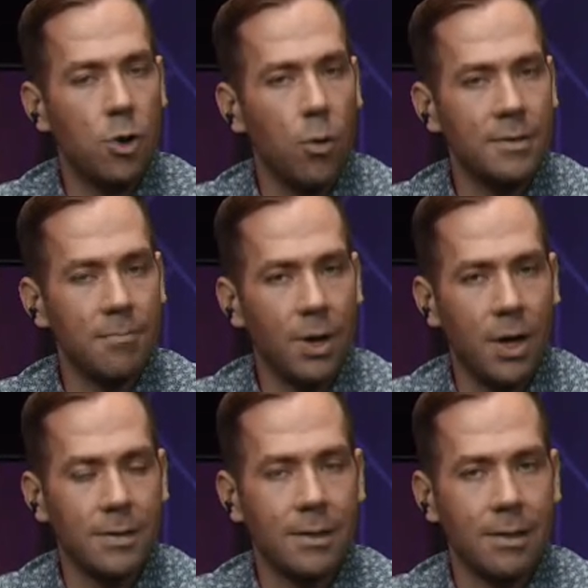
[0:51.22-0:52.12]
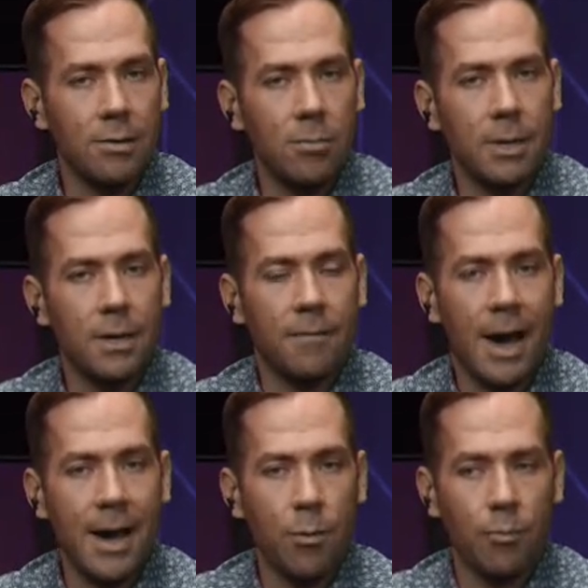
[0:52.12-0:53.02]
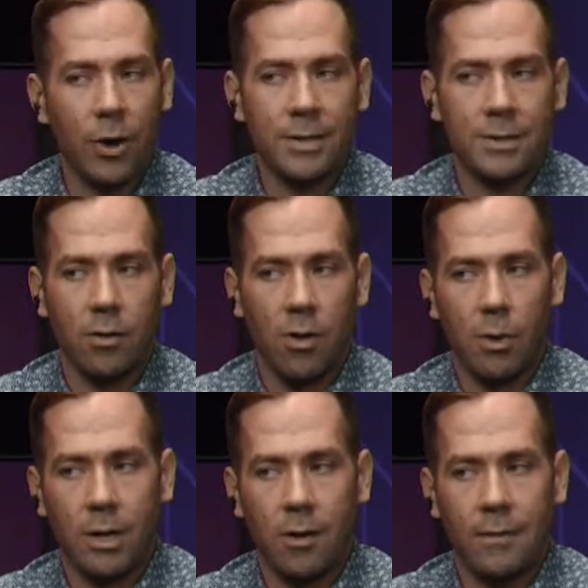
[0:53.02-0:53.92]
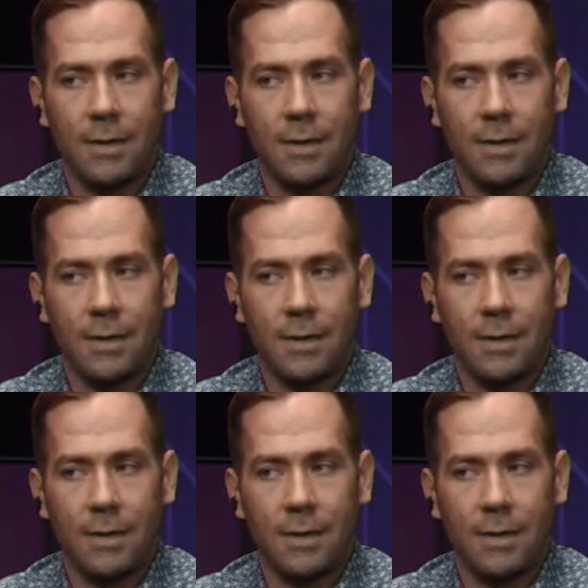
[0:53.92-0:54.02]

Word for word: Notes and bonds, a little bit of higher price and lower yield.